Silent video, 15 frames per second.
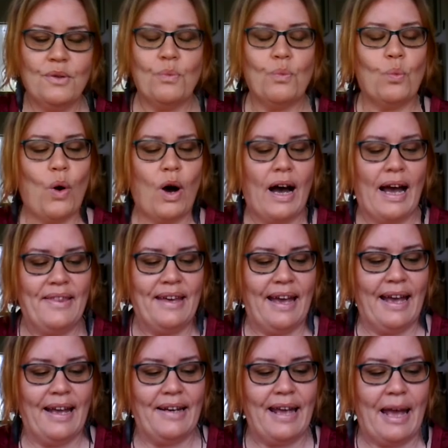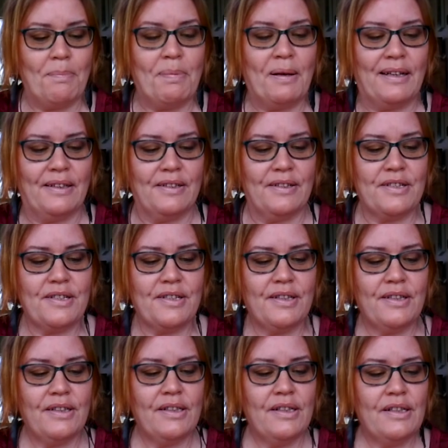why that had happened.
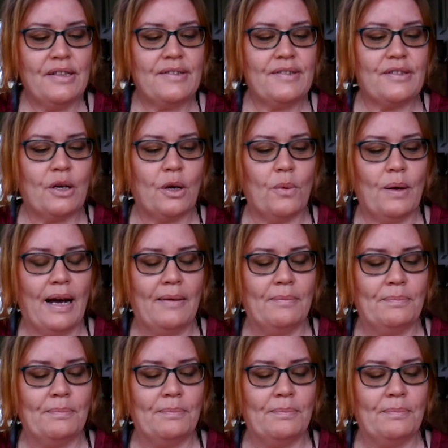So